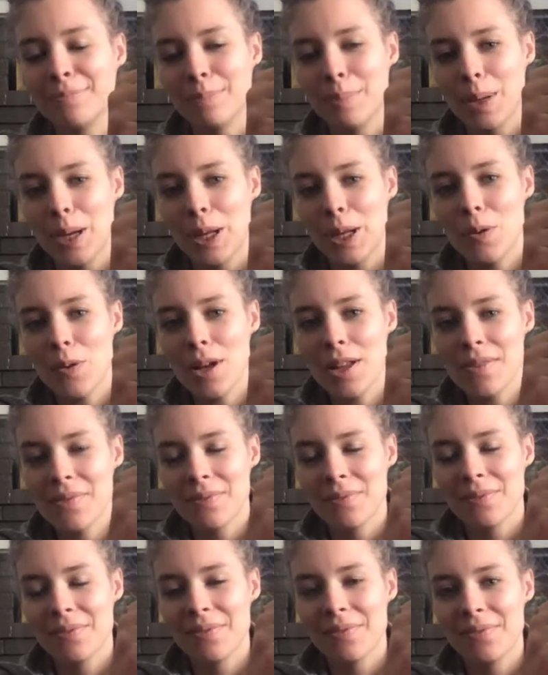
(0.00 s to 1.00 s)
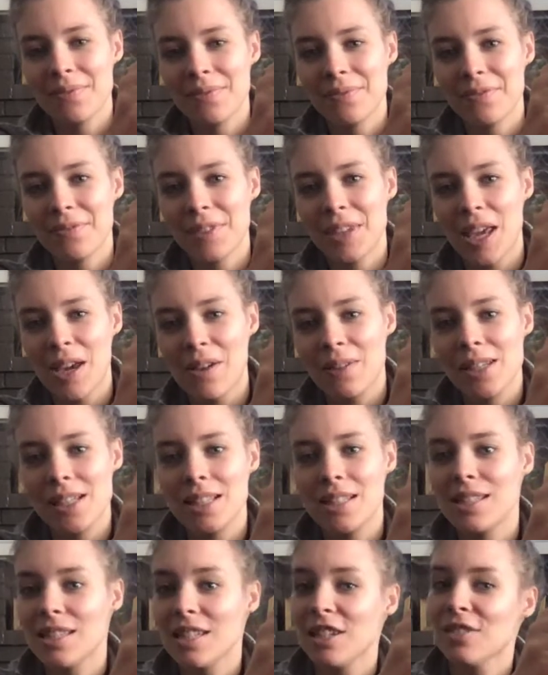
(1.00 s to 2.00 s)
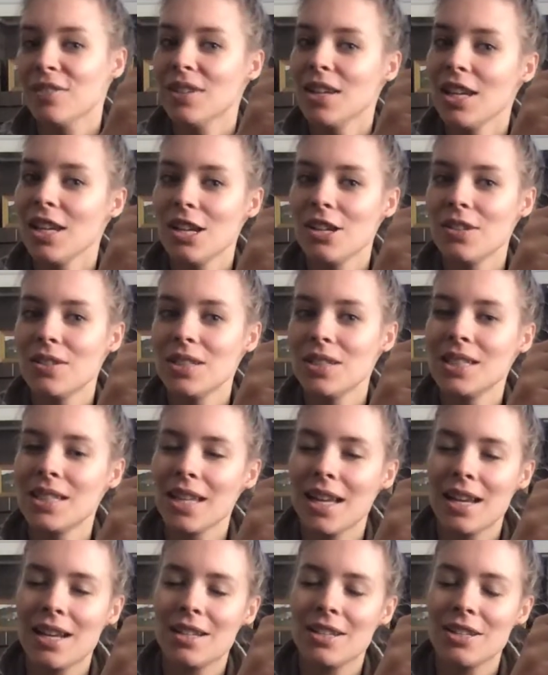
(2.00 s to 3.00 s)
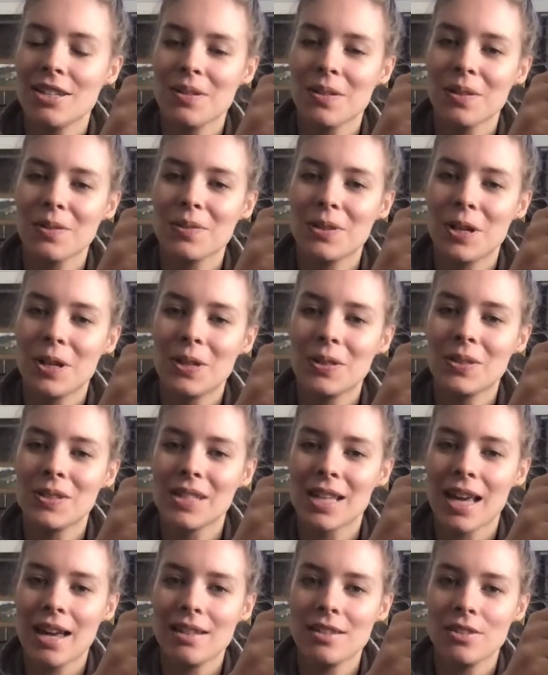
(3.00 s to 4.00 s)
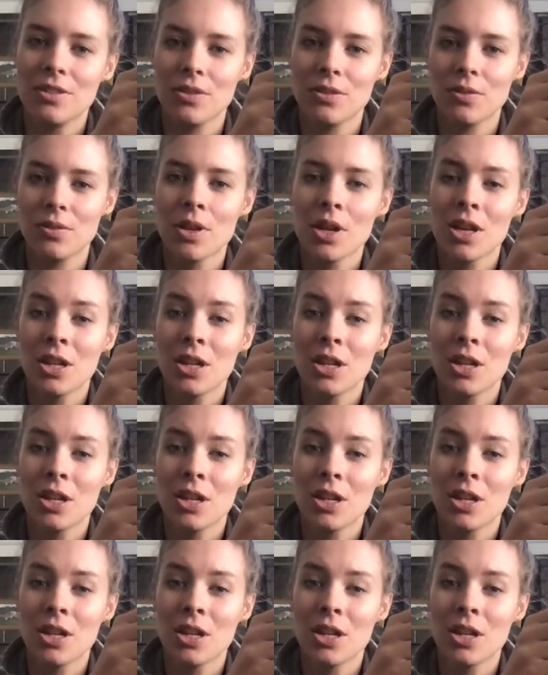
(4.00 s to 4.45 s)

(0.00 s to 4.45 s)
Pretty cool. Can't wait to see your videos and your photos, guys, so